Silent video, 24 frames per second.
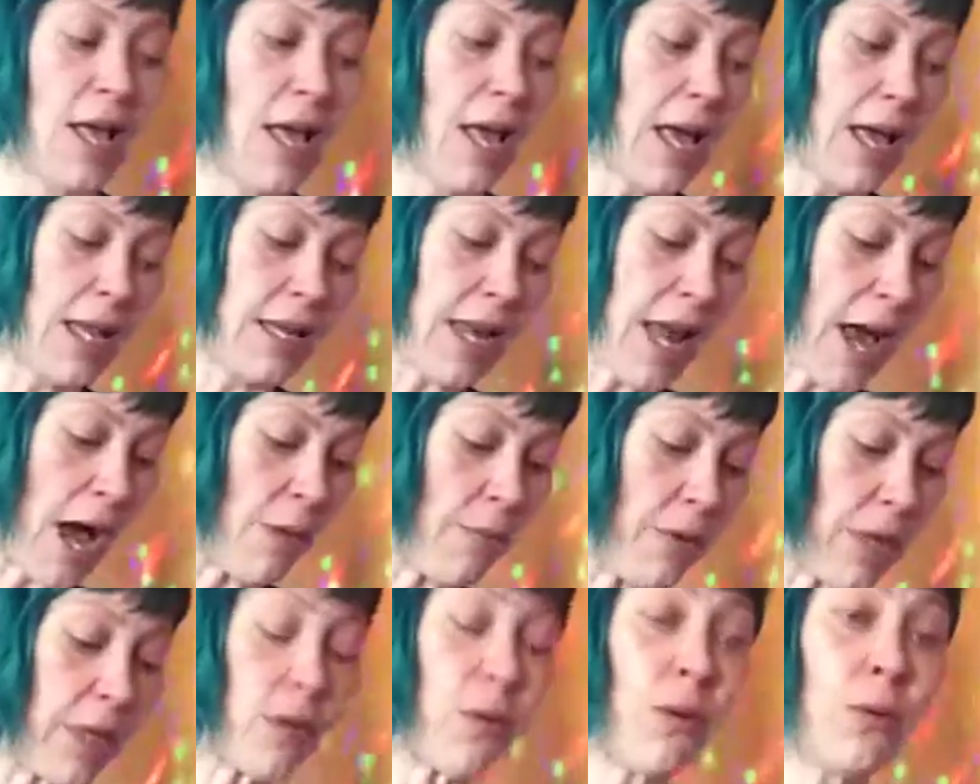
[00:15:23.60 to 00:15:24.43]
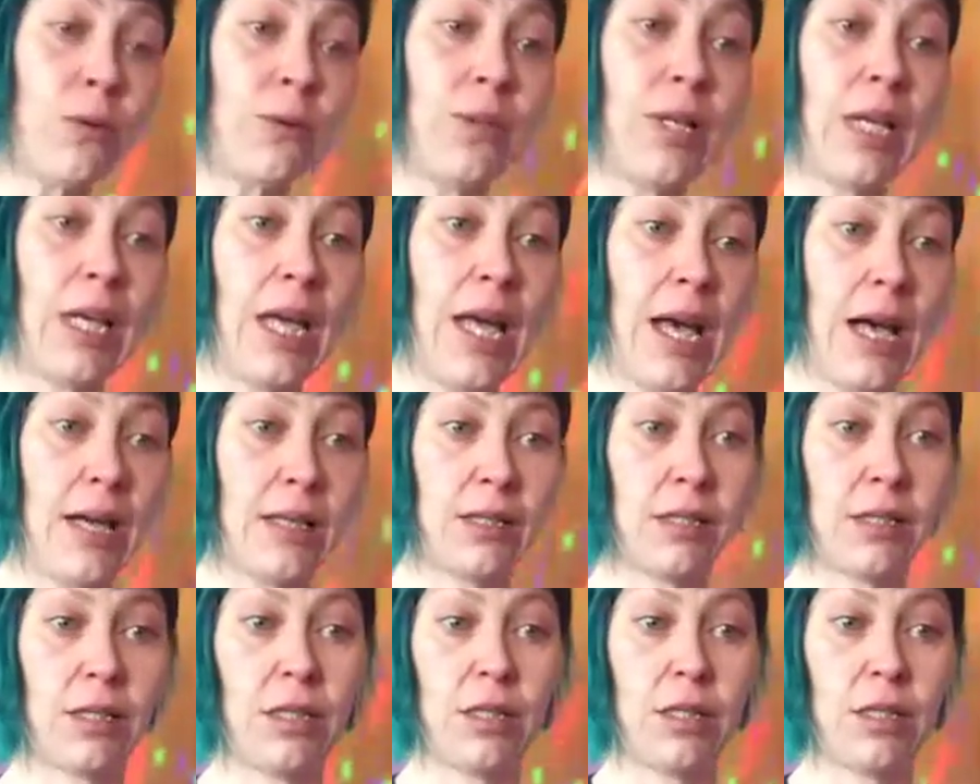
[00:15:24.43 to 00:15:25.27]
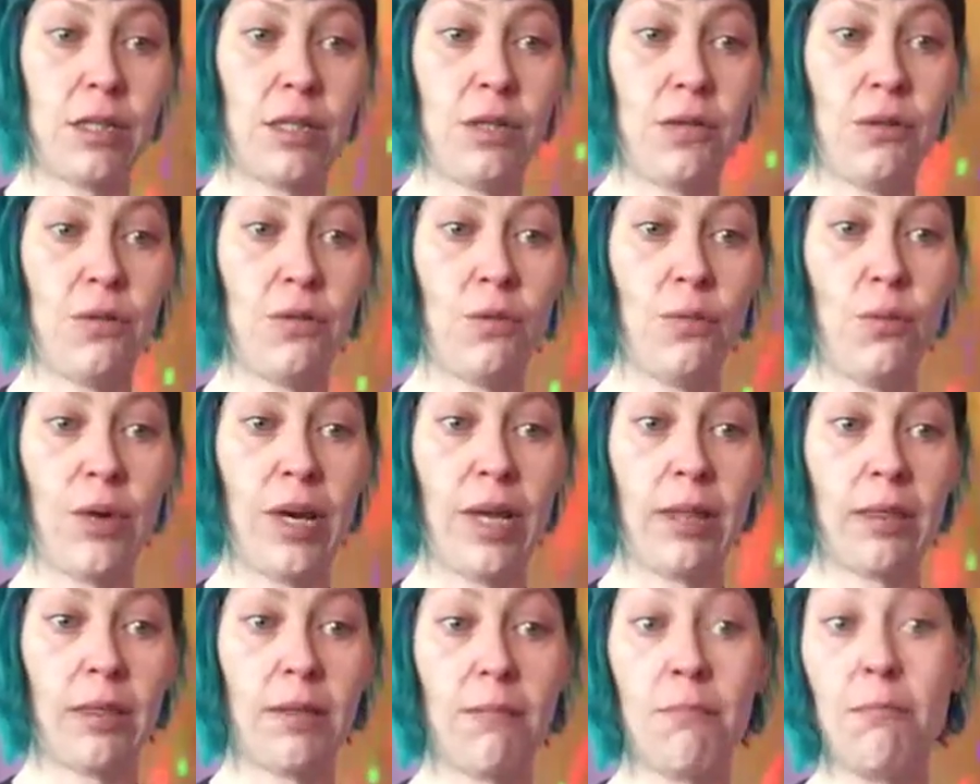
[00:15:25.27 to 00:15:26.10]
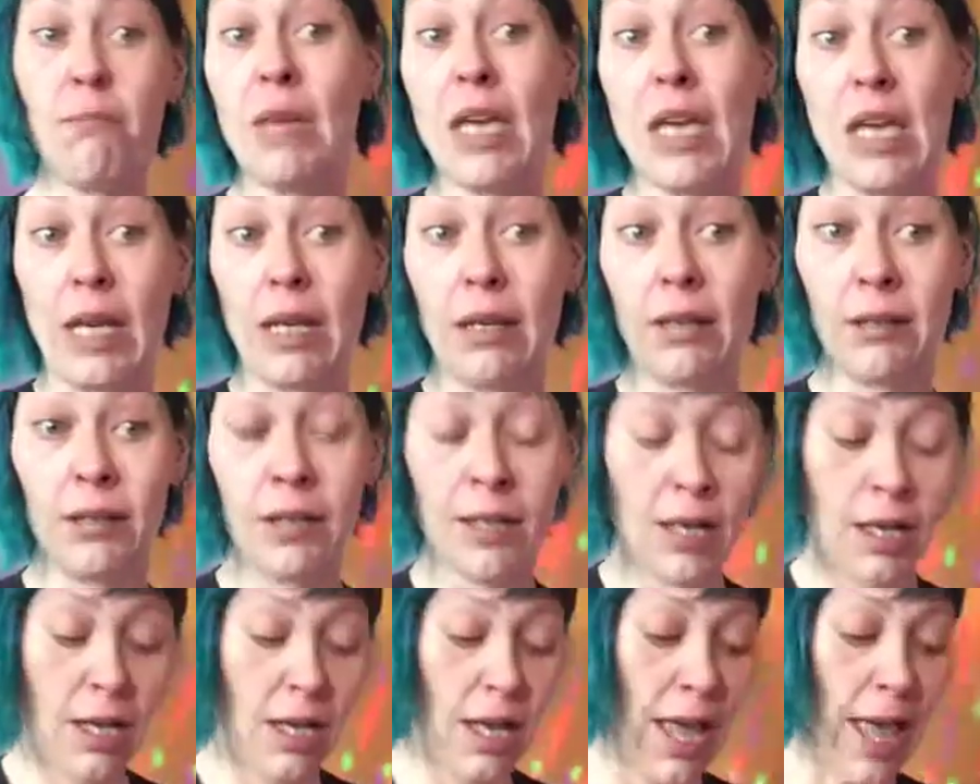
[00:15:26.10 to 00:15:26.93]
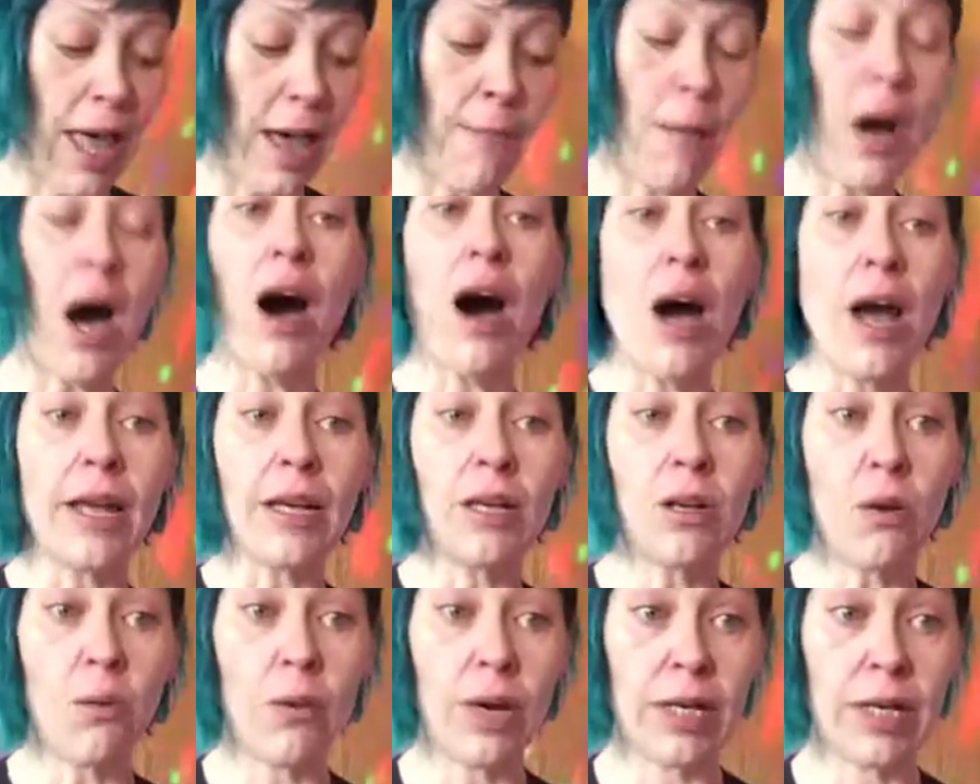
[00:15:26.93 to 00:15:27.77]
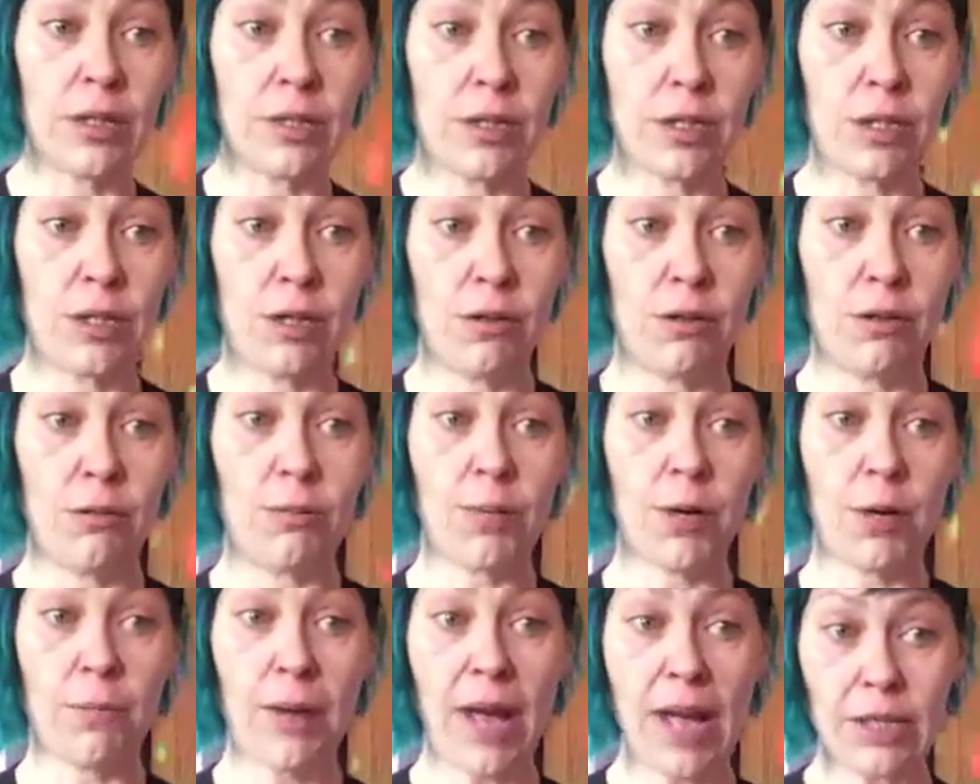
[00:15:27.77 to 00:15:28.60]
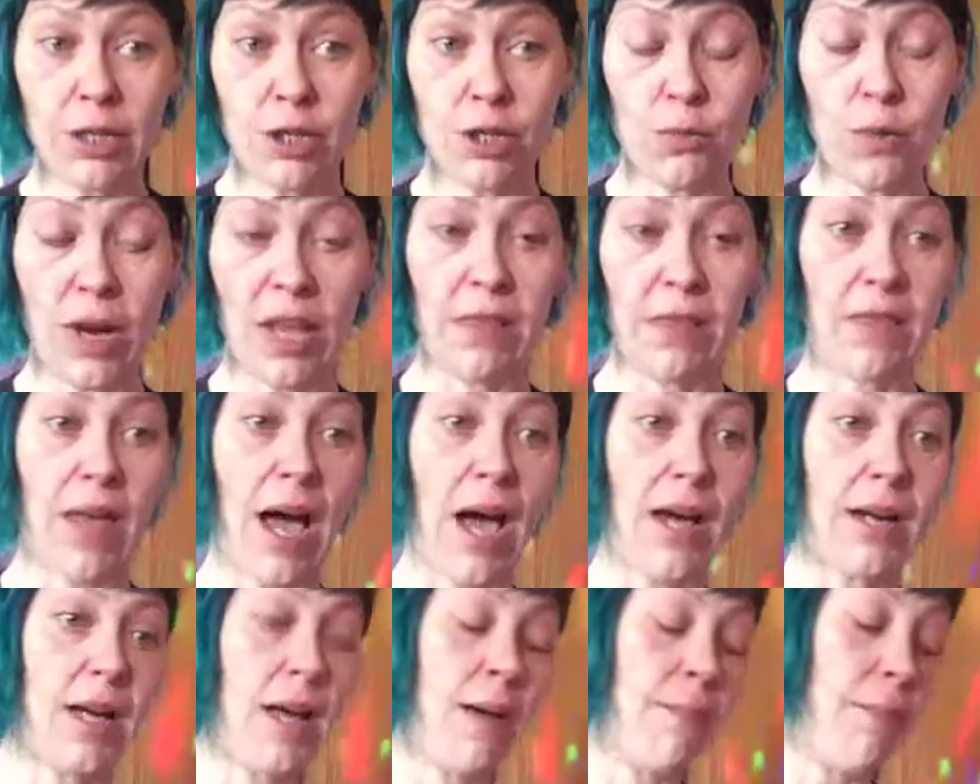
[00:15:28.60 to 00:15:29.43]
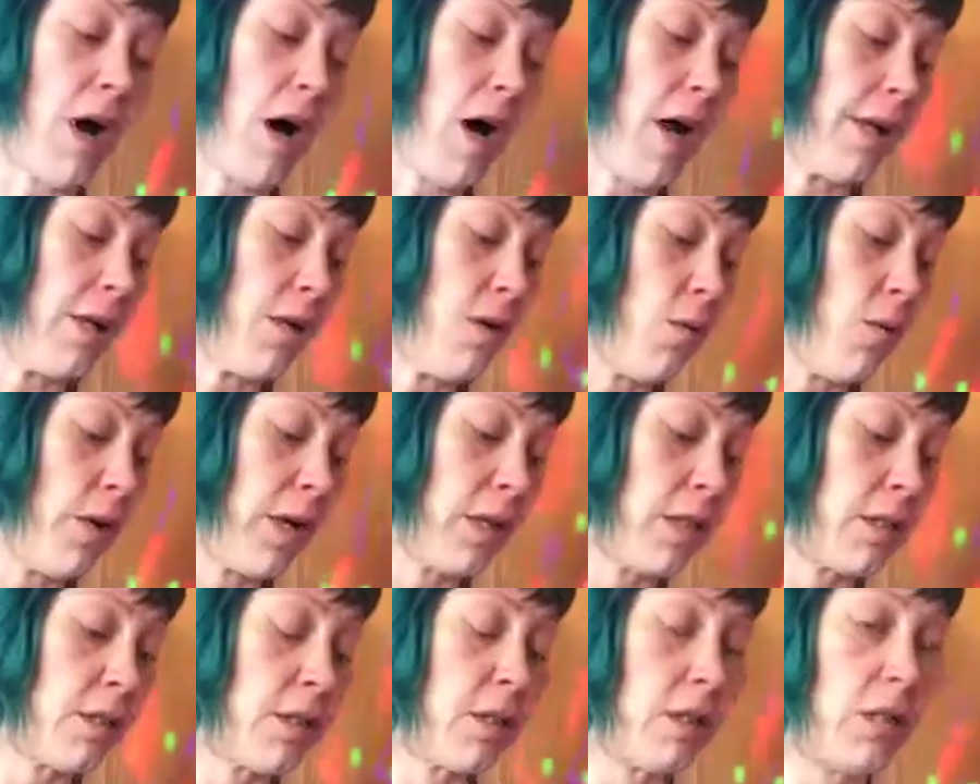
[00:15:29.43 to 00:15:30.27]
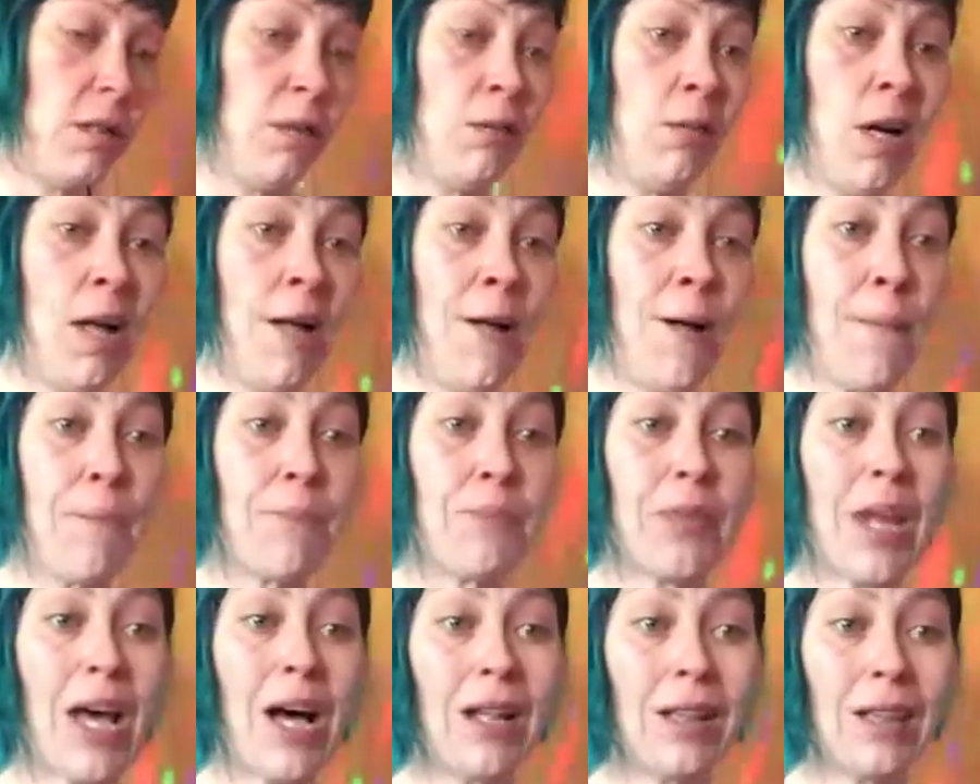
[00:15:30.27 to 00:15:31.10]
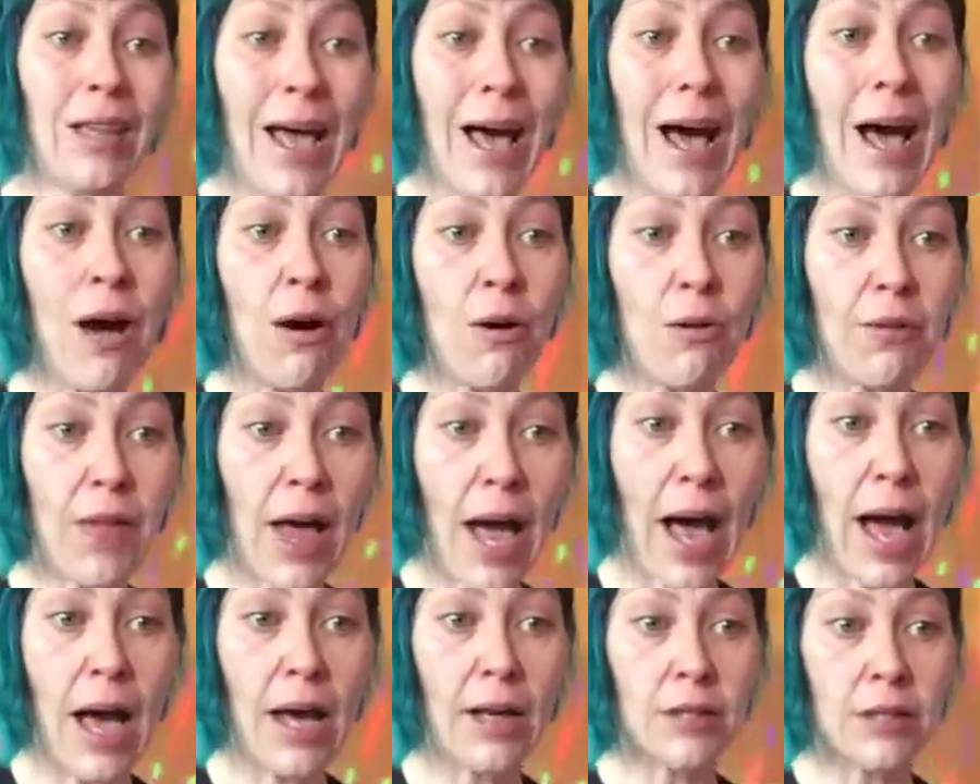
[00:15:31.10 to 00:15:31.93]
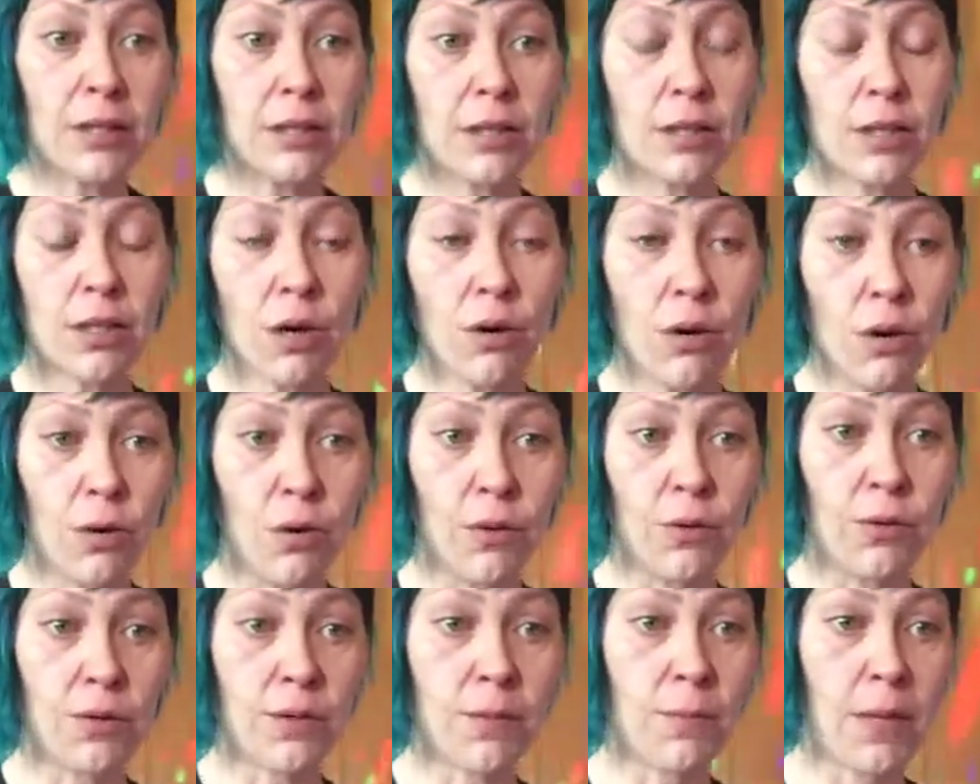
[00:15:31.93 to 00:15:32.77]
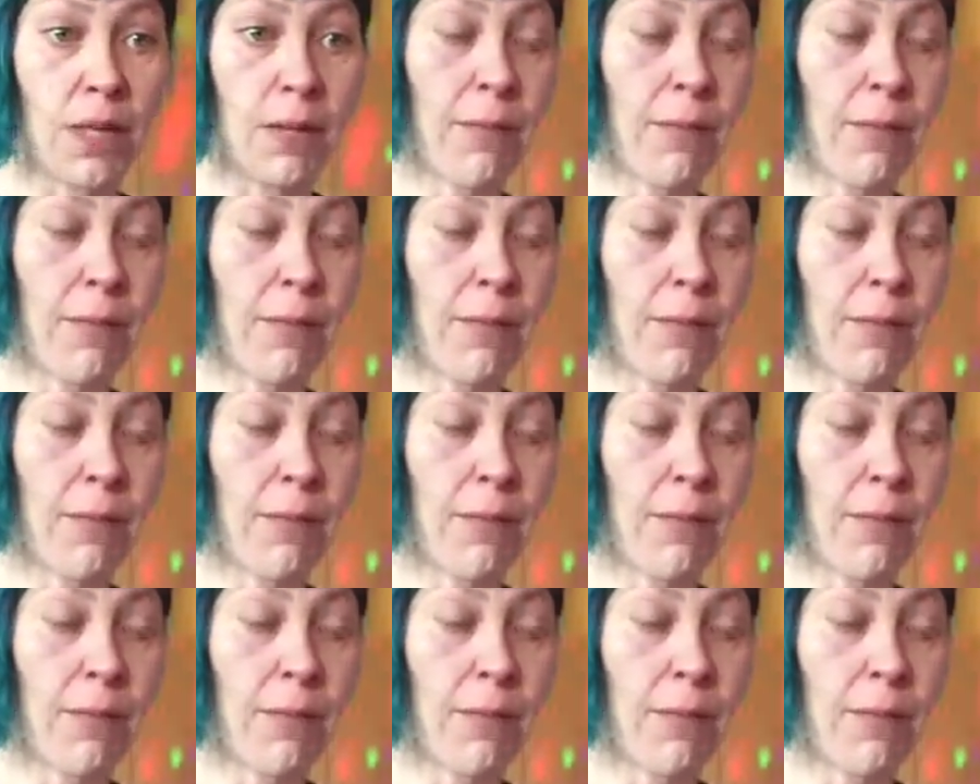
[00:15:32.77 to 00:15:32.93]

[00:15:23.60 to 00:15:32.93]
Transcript: and now it only has to do with me. Am I going to perpetuate that? Am I going to allow that to hold me